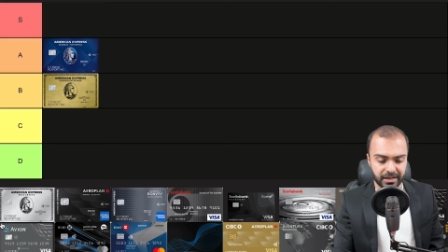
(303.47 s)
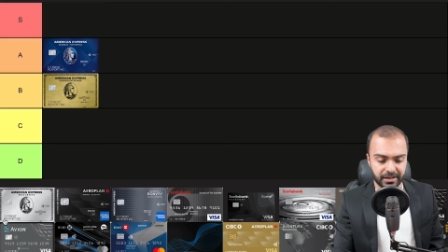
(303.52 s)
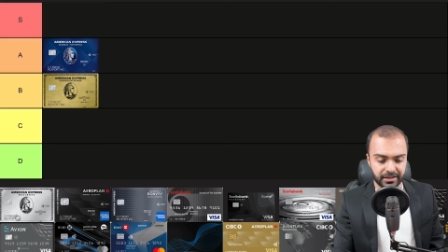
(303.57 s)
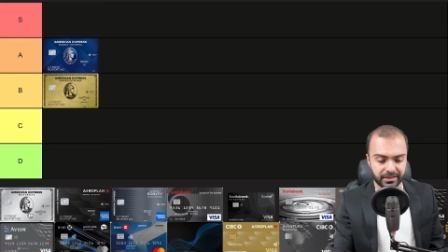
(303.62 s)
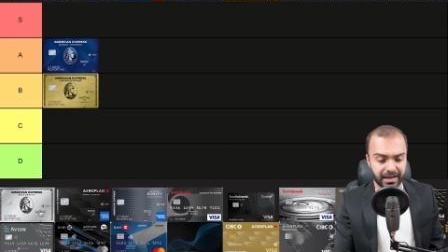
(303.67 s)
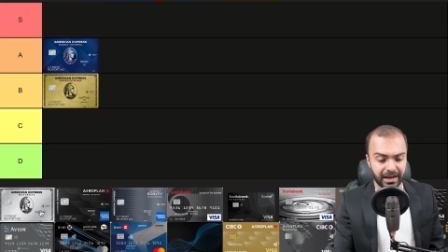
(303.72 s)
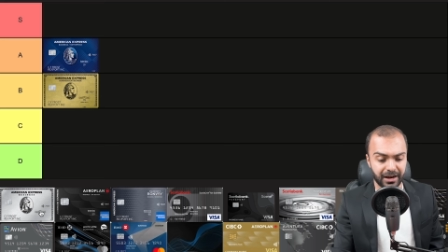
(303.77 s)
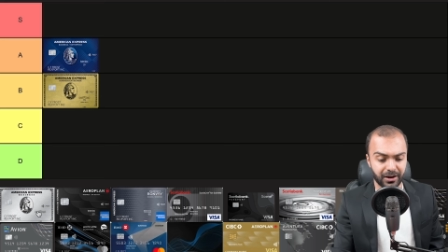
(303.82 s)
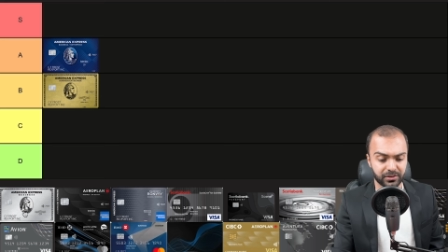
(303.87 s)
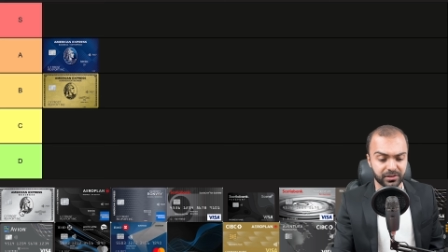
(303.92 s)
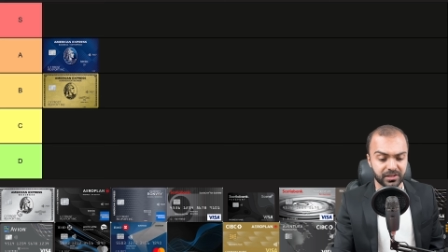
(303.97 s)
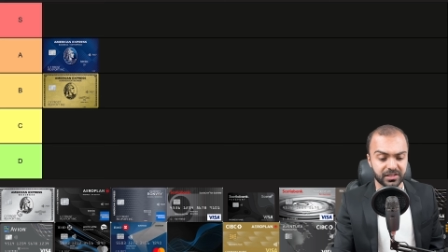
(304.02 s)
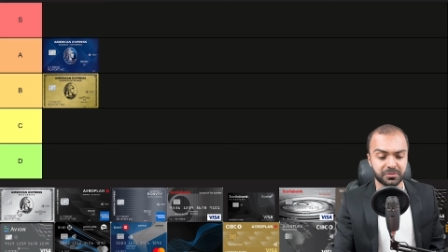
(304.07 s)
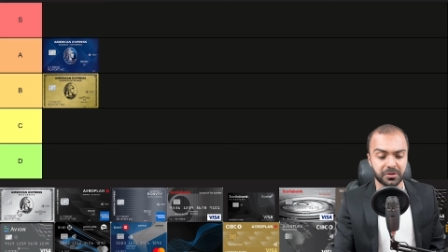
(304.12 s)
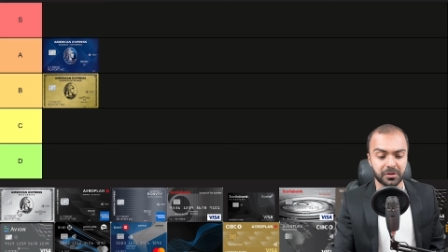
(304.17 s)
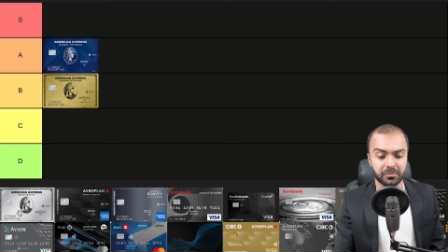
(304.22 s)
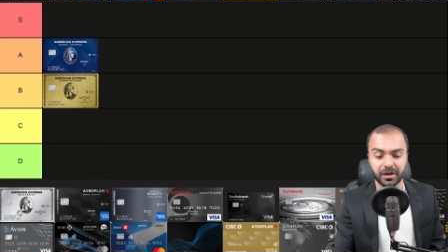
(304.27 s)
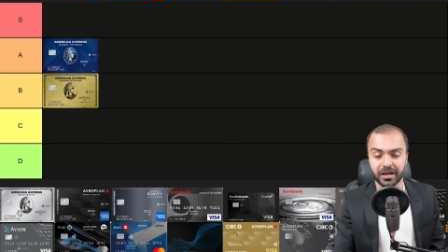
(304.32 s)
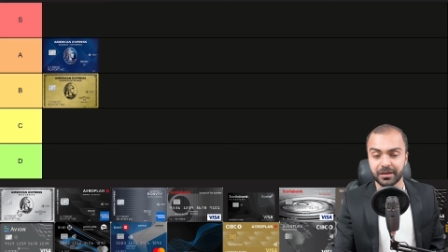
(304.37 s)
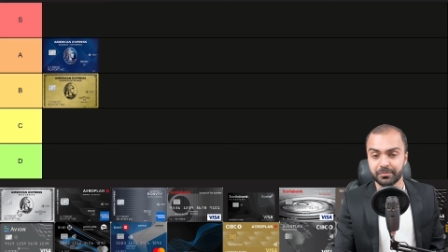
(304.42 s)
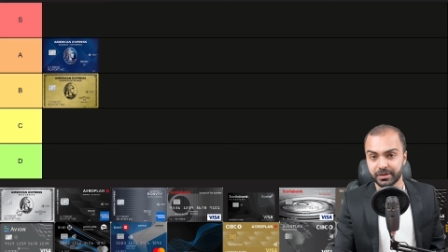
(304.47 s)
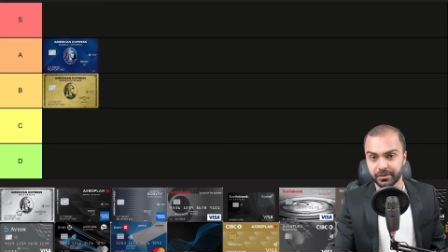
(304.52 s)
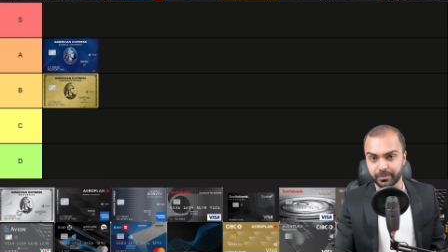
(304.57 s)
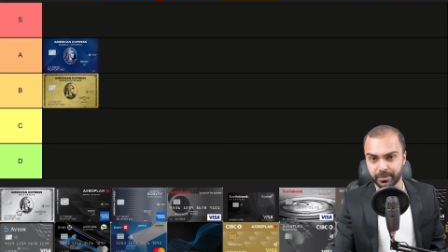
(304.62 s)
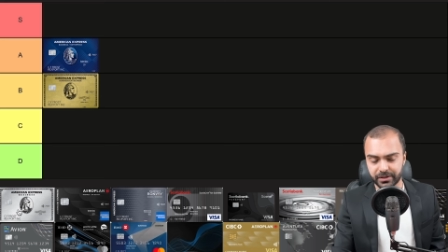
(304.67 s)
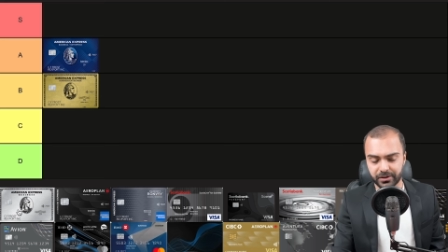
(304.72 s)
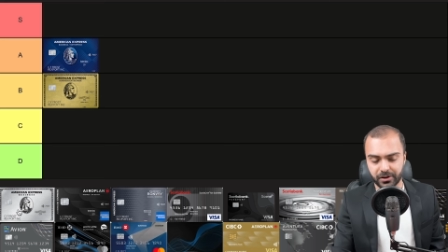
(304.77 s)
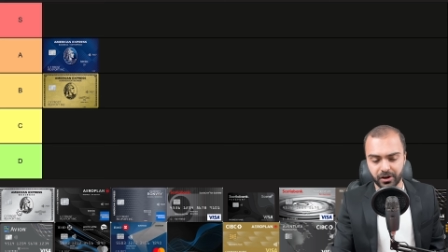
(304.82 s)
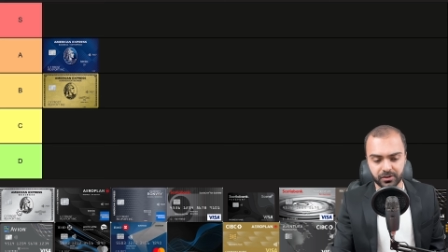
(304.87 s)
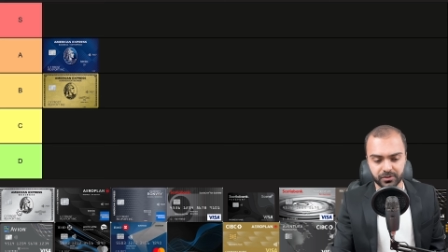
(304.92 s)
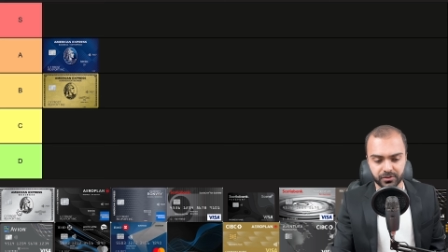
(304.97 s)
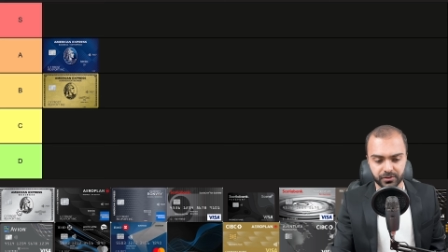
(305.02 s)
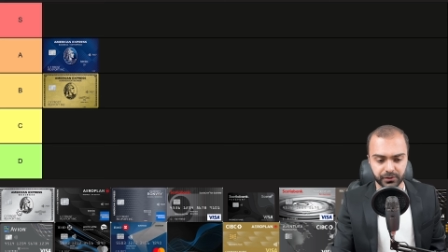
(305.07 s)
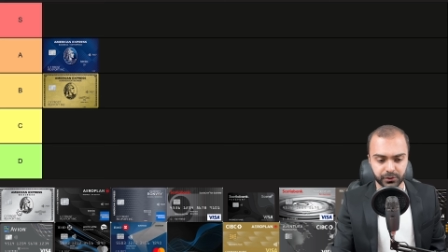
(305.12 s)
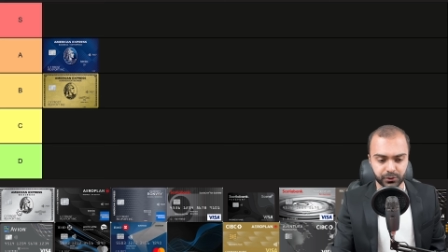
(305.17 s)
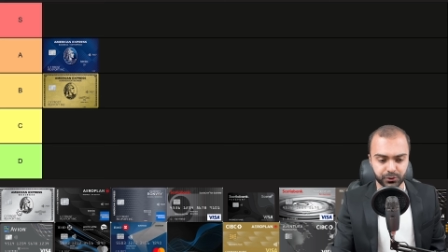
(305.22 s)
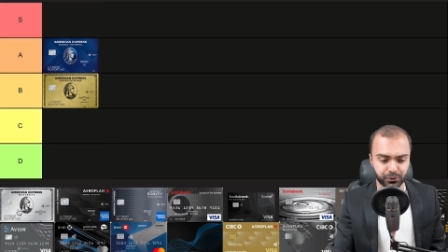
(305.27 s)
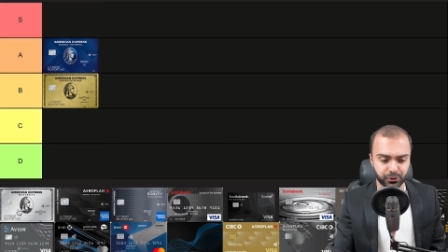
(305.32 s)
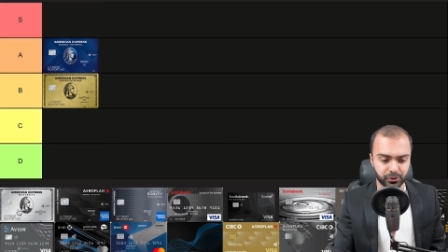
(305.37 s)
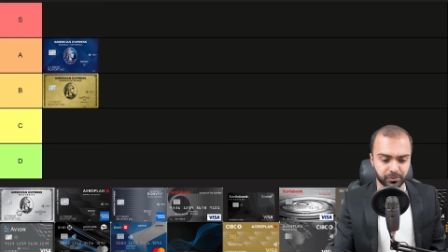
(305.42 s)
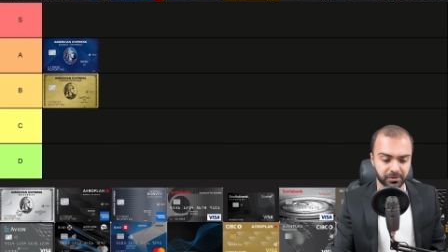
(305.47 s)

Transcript: Now, this one might be a bit controversial,